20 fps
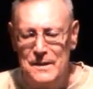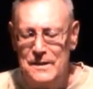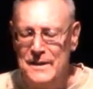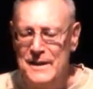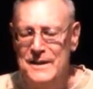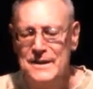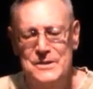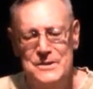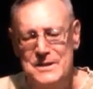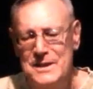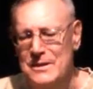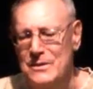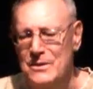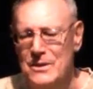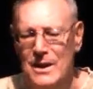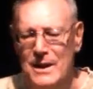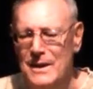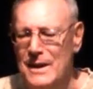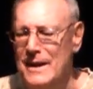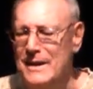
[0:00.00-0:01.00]
things that'll
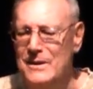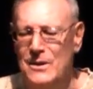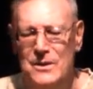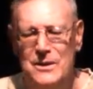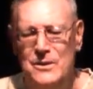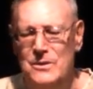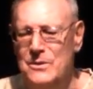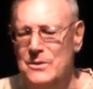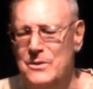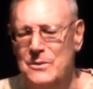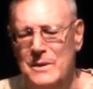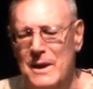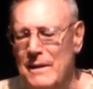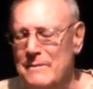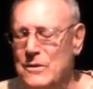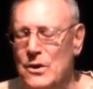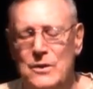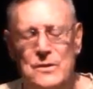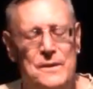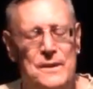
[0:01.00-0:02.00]
go like,
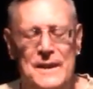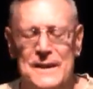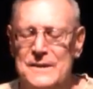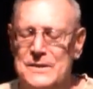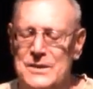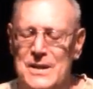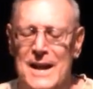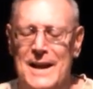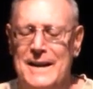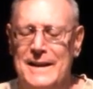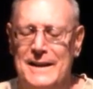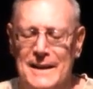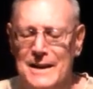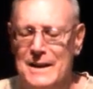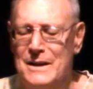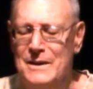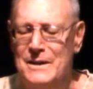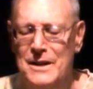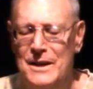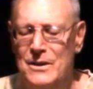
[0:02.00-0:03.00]
I've heard things like,
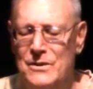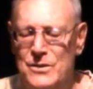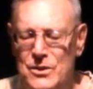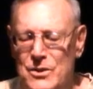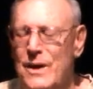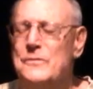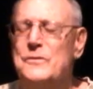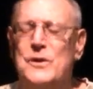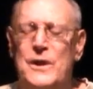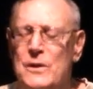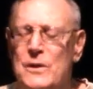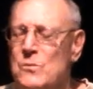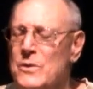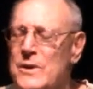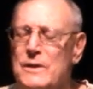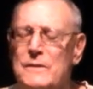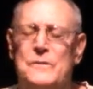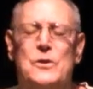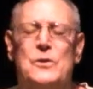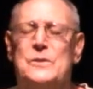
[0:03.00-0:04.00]
you have to get
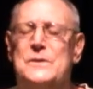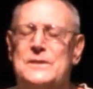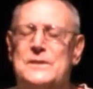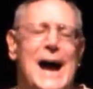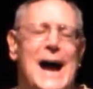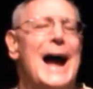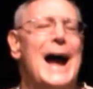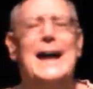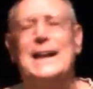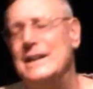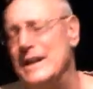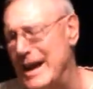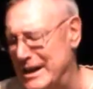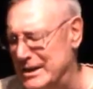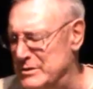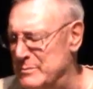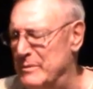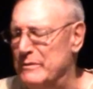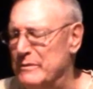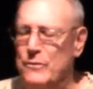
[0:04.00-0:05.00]
rid of your
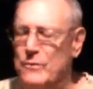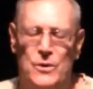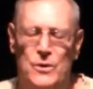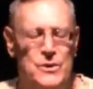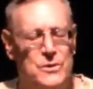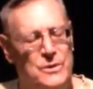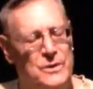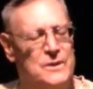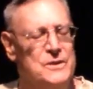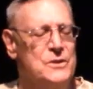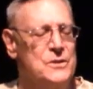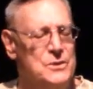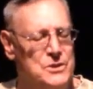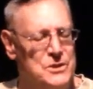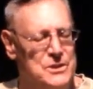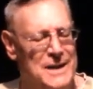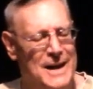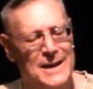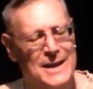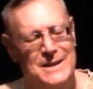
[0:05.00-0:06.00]
dialect before you can do
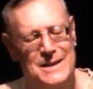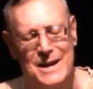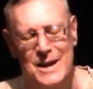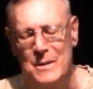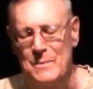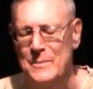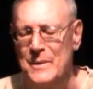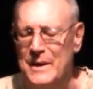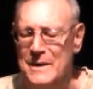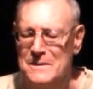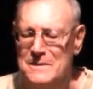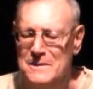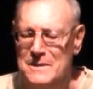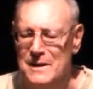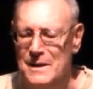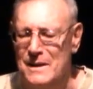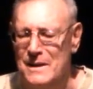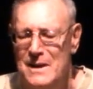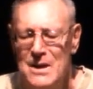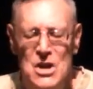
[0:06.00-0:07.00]
stand-up, and
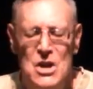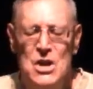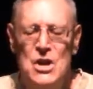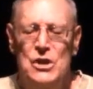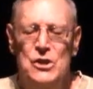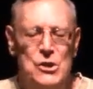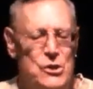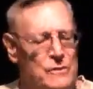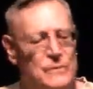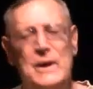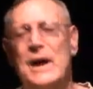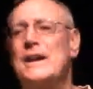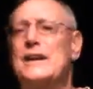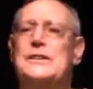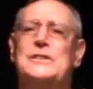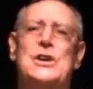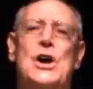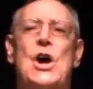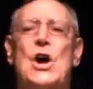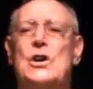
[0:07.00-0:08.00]
you've got
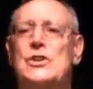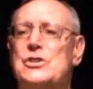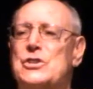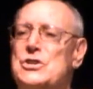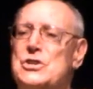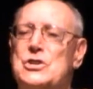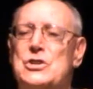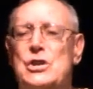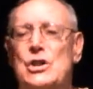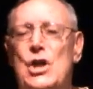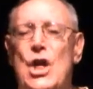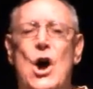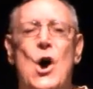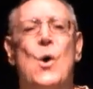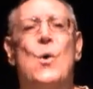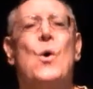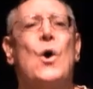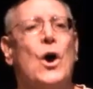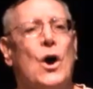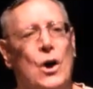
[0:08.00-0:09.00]
to talk
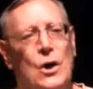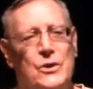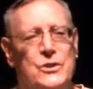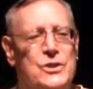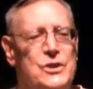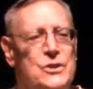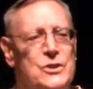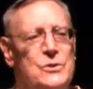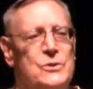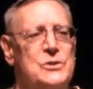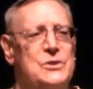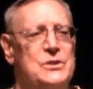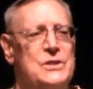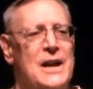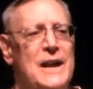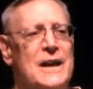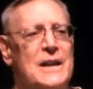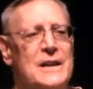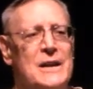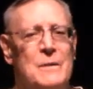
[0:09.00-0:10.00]
slower to do
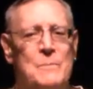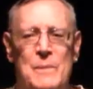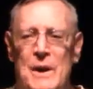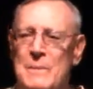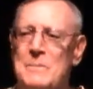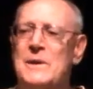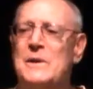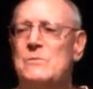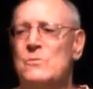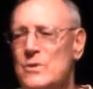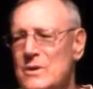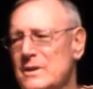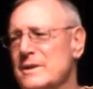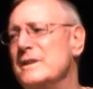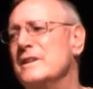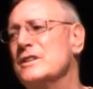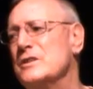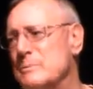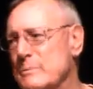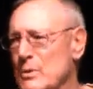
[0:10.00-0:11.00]
stand-up. I mean, really,
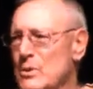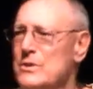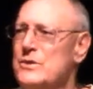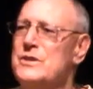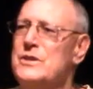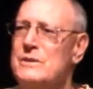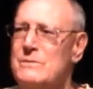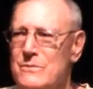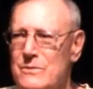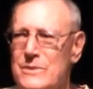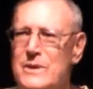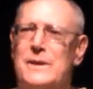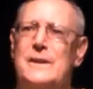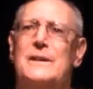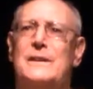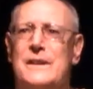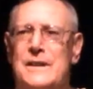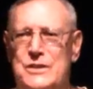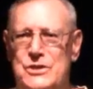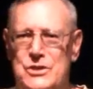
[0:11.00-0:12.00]
this person
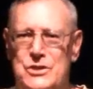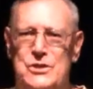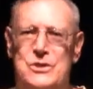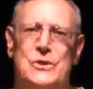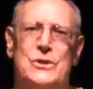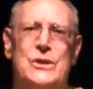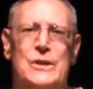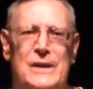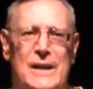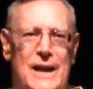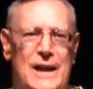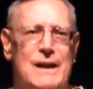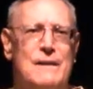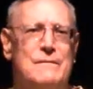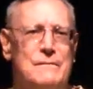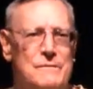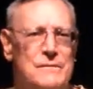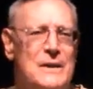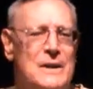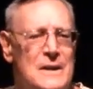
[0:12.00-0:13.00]
really should
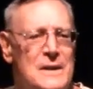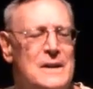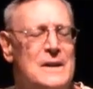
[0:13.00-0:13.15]
have,